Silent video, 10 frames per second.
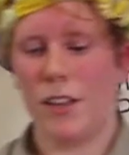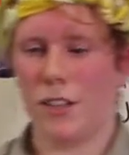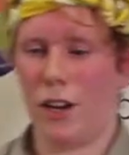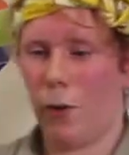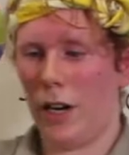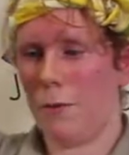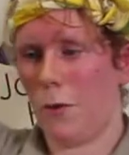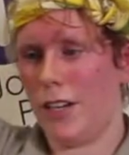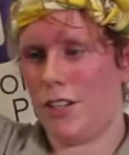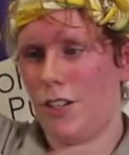So now what I'm
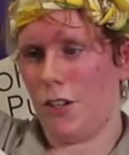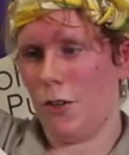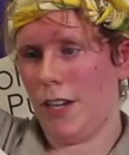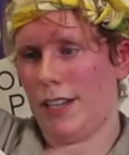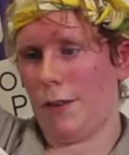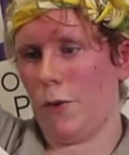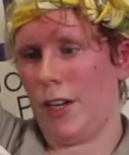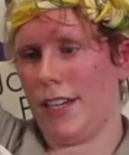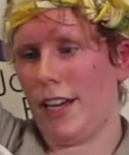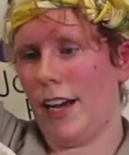going to do is I'm
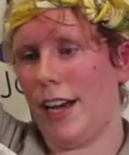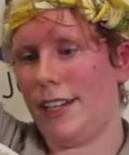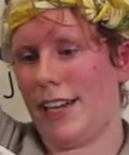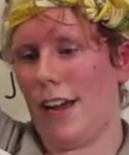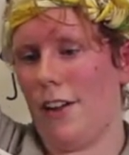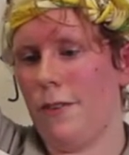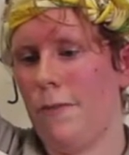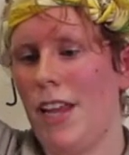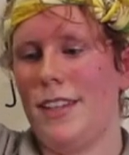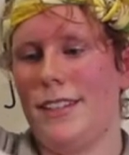going to cut down.
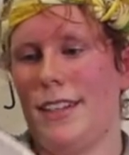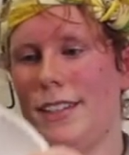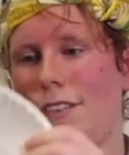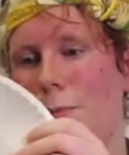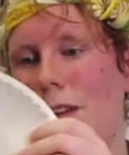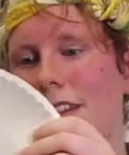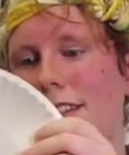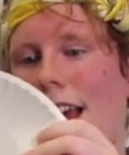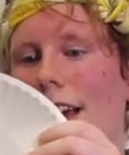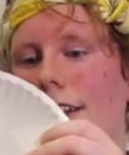This doesn't have to be
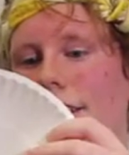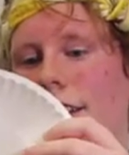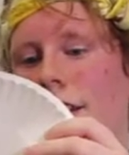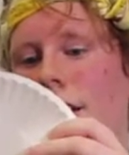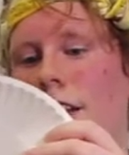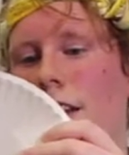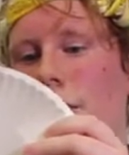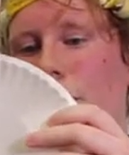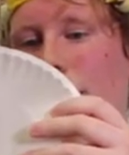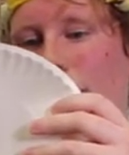exact,
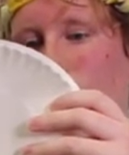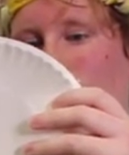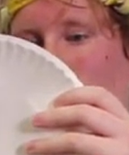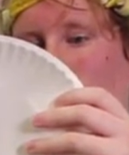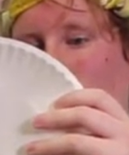but I'm going to try and